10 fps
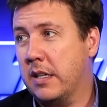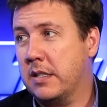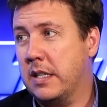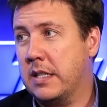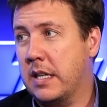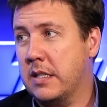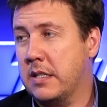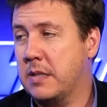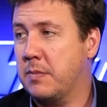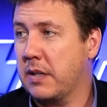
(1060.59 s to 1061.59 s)
it doesn't
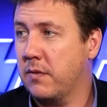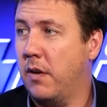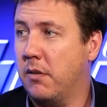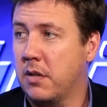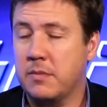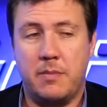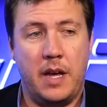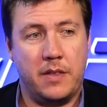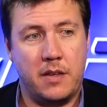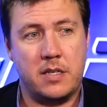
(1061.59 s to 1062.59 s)
speak volumes
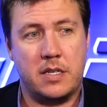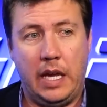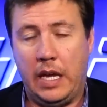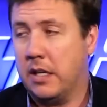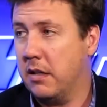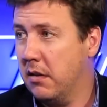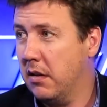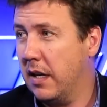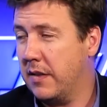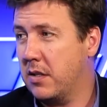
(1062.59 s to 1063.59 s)
about the standard
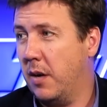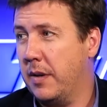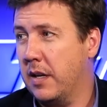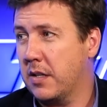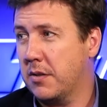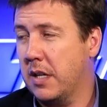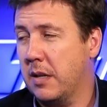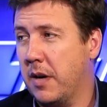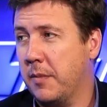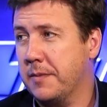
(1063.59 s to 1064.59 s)
at the top end of the tree at
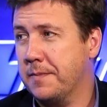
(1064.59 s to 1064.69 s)
the moment.